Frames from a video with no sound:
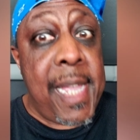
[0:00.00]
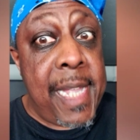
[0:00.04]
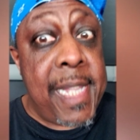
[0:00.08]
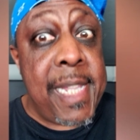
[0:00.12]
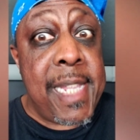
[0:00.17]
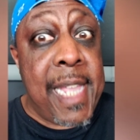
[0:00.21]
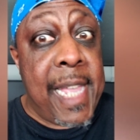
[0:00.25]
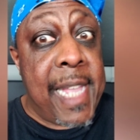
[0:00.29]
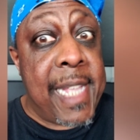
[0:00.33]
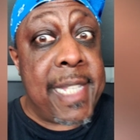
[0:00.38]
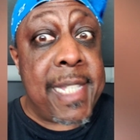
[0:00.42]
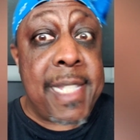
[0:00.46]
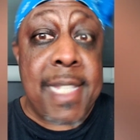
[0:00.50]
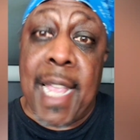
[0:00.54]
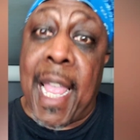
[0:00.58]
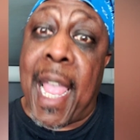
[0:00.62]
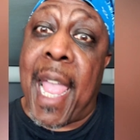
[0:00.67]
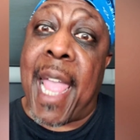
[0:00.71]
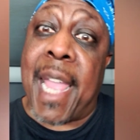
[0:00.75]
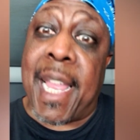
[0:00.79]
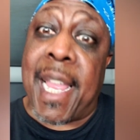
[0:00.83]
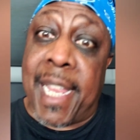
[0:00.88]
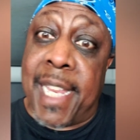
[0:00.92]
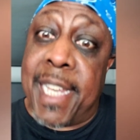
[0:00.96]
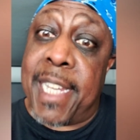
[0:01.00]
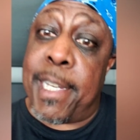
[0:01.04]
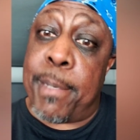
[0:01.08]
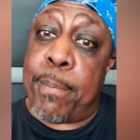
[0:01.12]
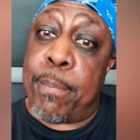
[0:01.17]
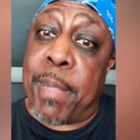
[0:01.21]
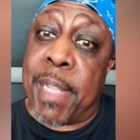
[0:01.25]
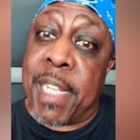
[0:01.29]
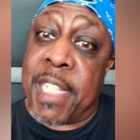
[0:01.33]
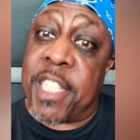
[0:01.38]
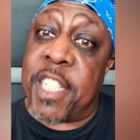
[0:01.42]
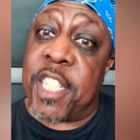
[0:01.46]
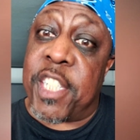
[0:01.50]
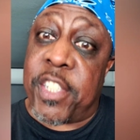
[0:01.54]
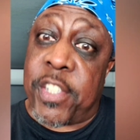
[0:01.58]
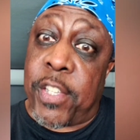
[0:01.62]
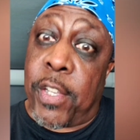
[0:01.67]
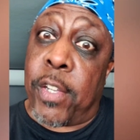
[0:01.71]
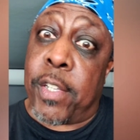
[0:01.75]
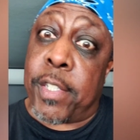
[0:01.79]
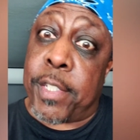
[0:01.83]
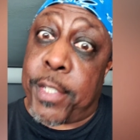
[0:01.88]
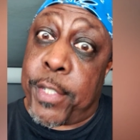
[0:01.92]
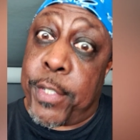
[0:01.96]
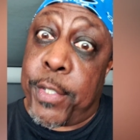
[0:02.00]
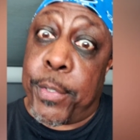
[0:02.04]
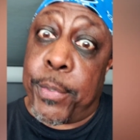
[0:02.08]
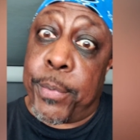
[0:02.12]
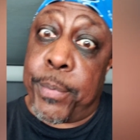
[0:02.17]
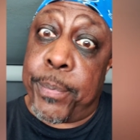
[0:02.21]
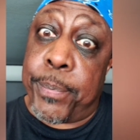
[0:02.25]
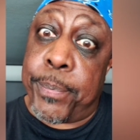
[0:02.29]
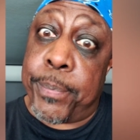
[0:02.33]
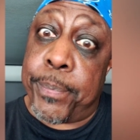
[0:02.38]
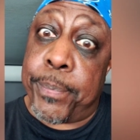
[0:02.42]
And yes, I added a pinch of salt too.